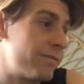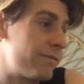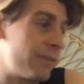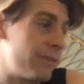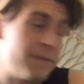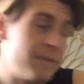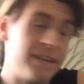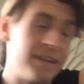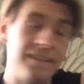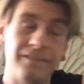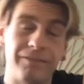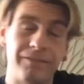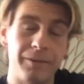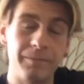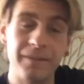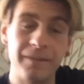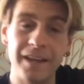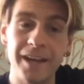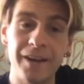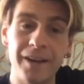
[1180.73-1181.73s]
from
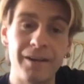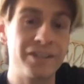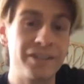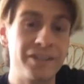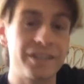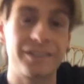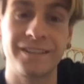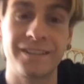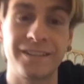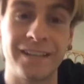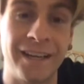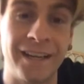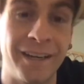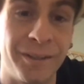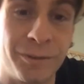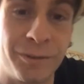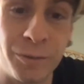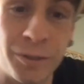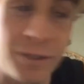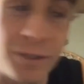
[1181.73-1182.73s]
there I just decided
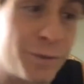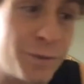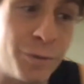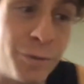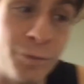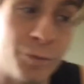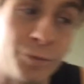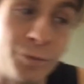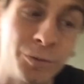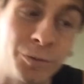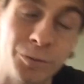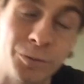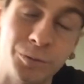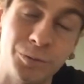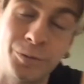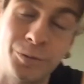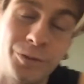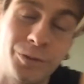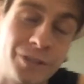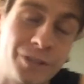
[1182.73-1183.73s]
to
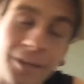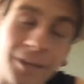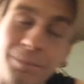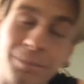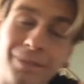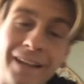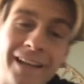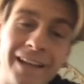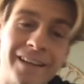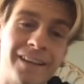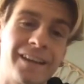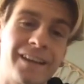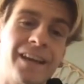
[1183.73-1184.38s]
start playing again,